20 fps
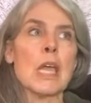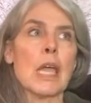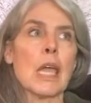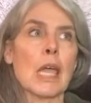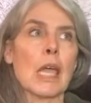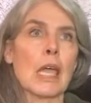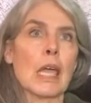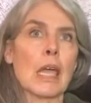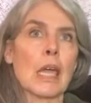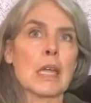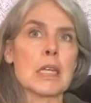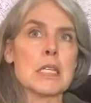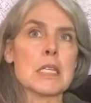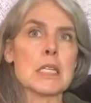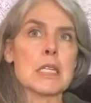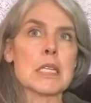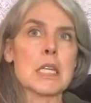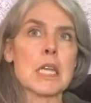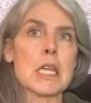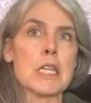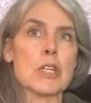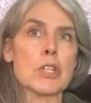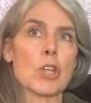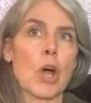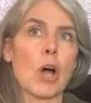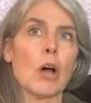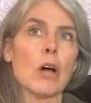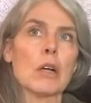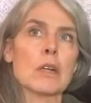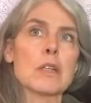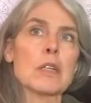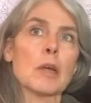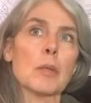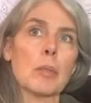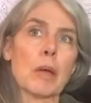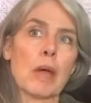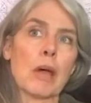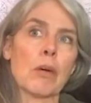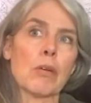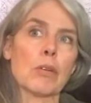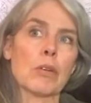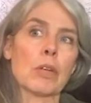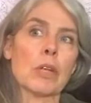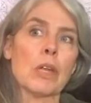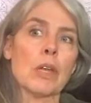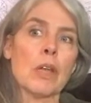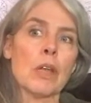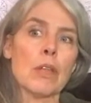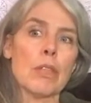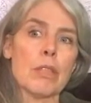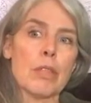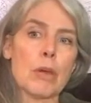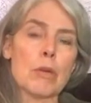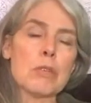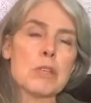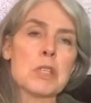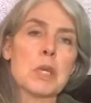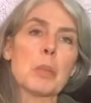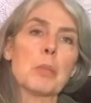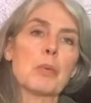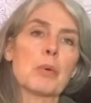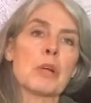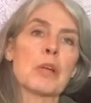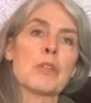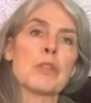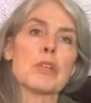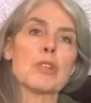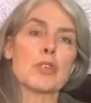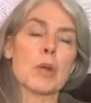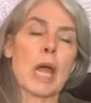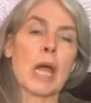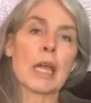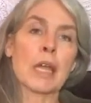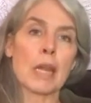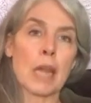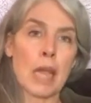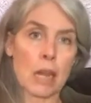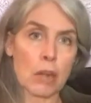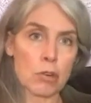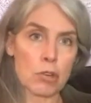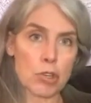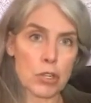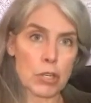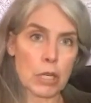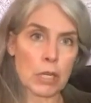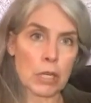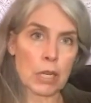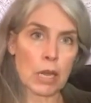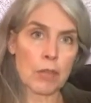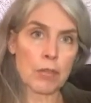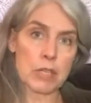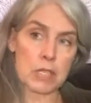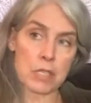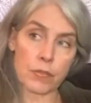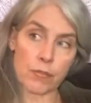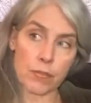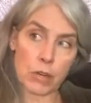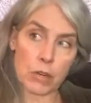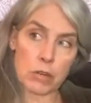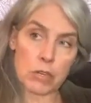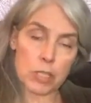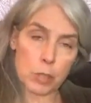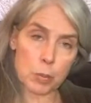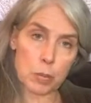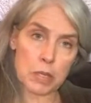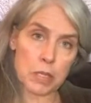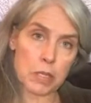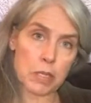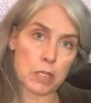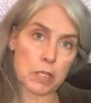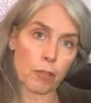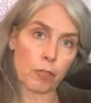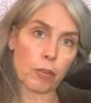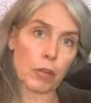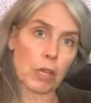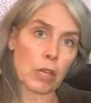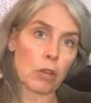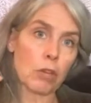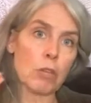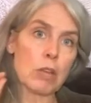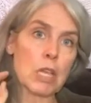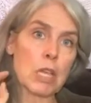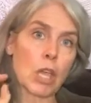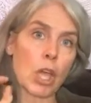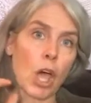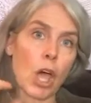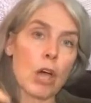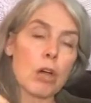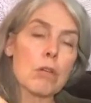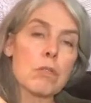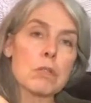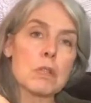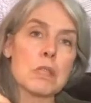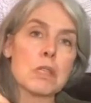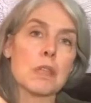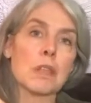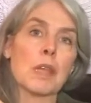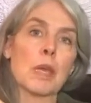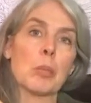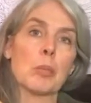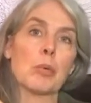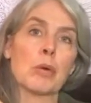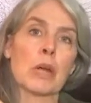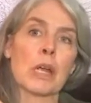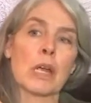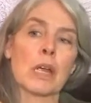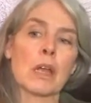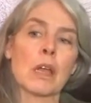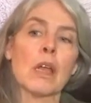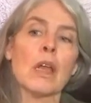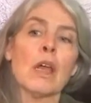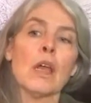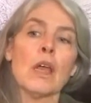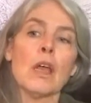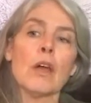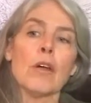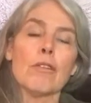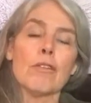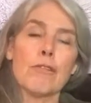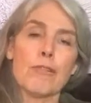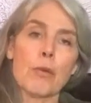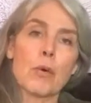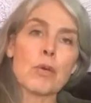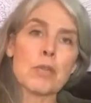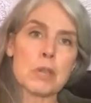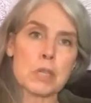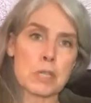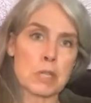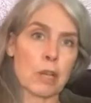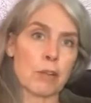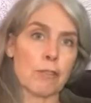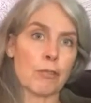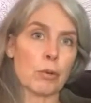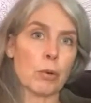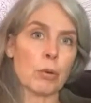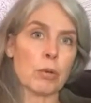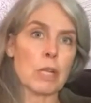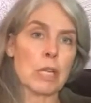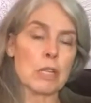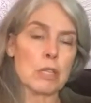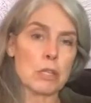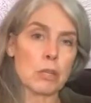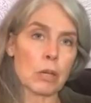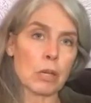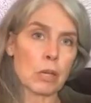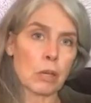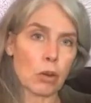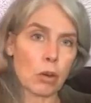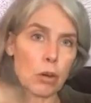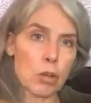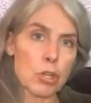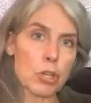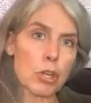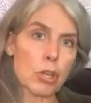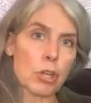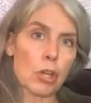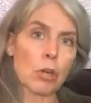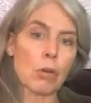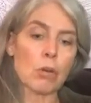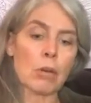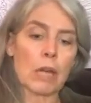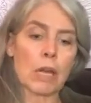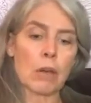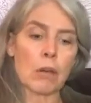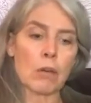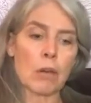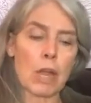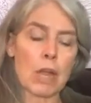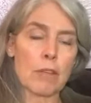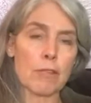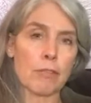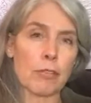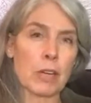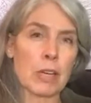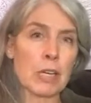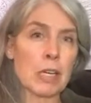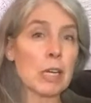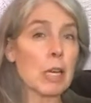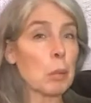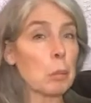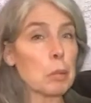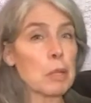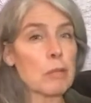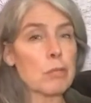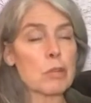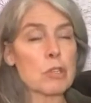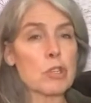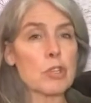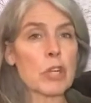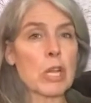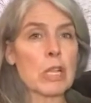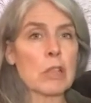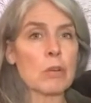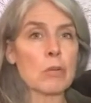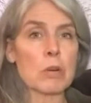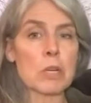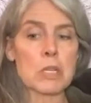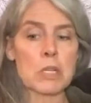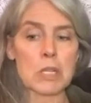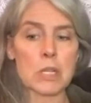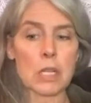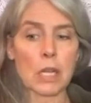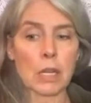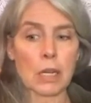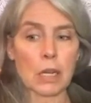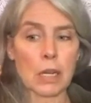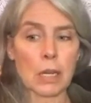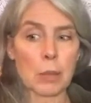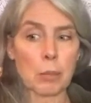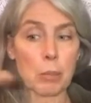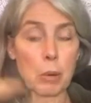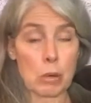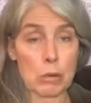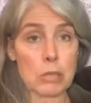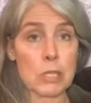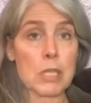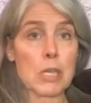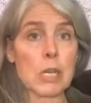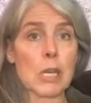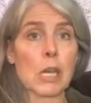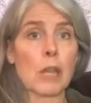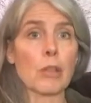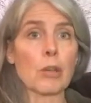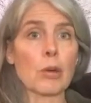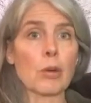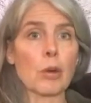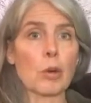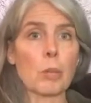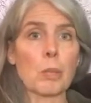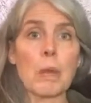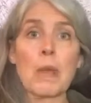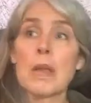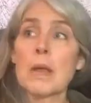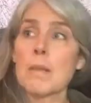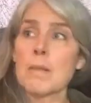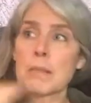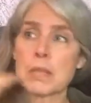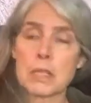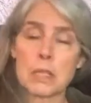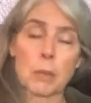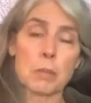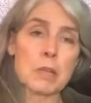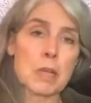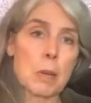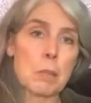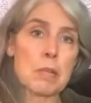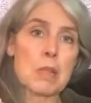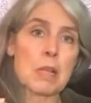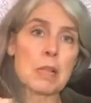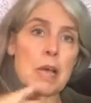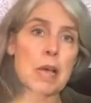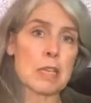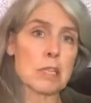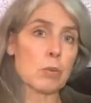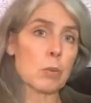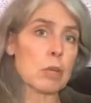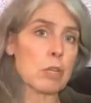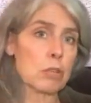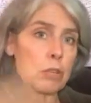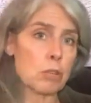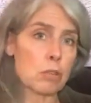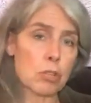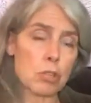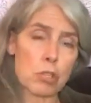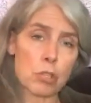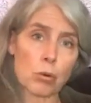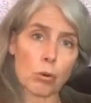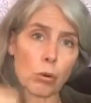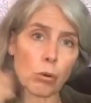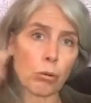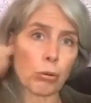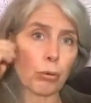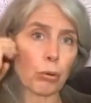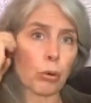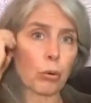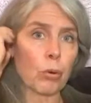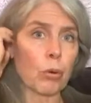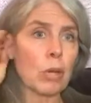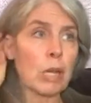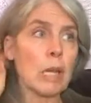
and it talked about those that bring the dragon energy and this very specific, unique codes that they bring for this unfolding. So I encourage you to go down and find it. I believe it was Jane Lawrence that posted it in the group sometime in the last week. So just scroll through